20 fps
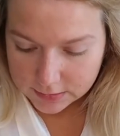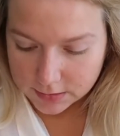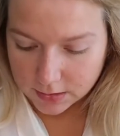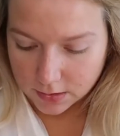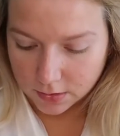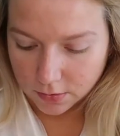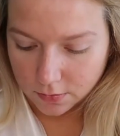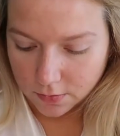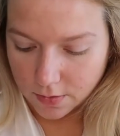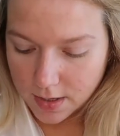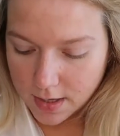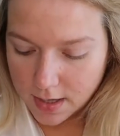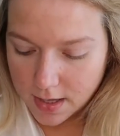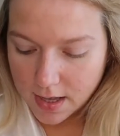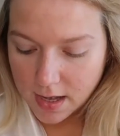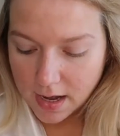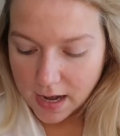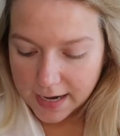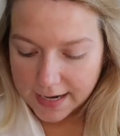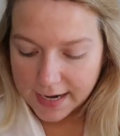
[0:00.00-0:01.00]
So
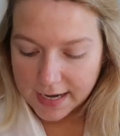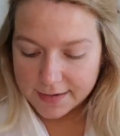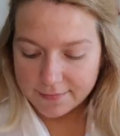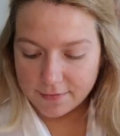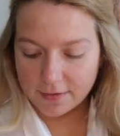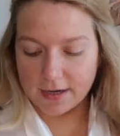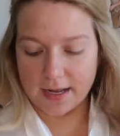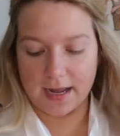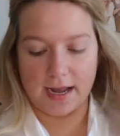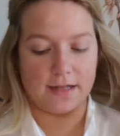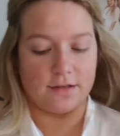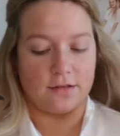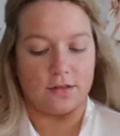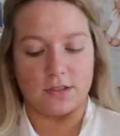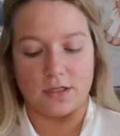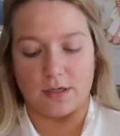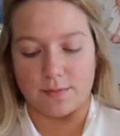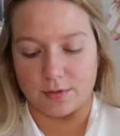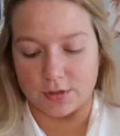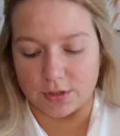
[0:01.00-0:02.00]
I kind of already
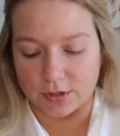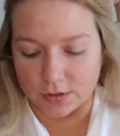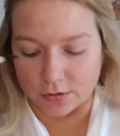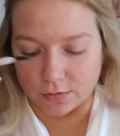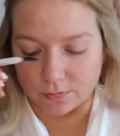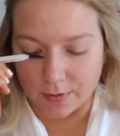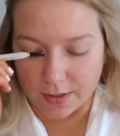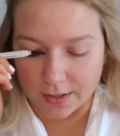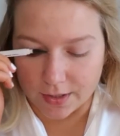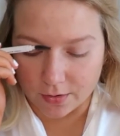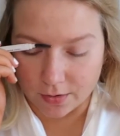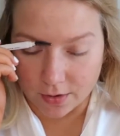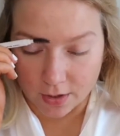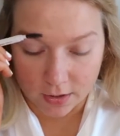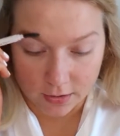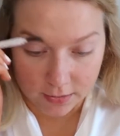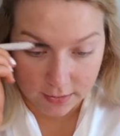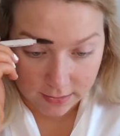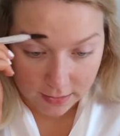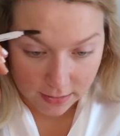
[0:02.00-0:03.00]
answered number 2, where do you
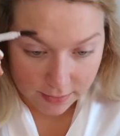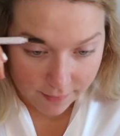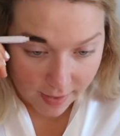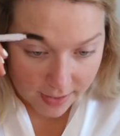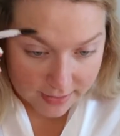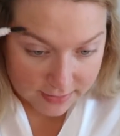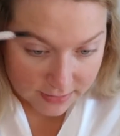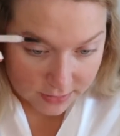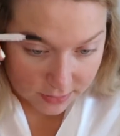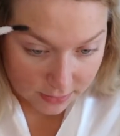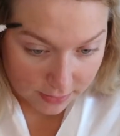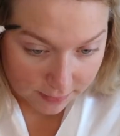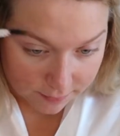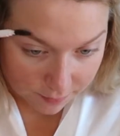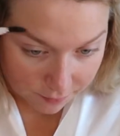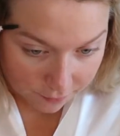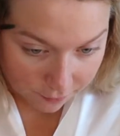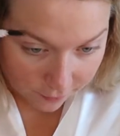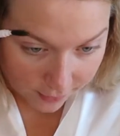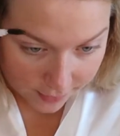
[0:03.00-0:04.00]
currently live? I still live
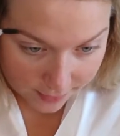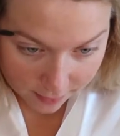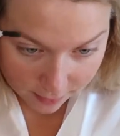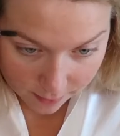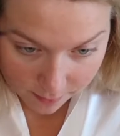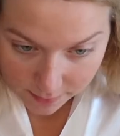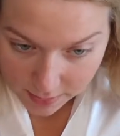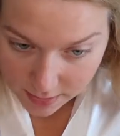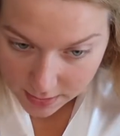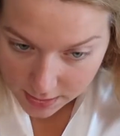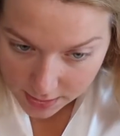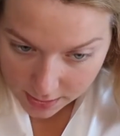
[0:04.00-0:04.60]
in Freedom.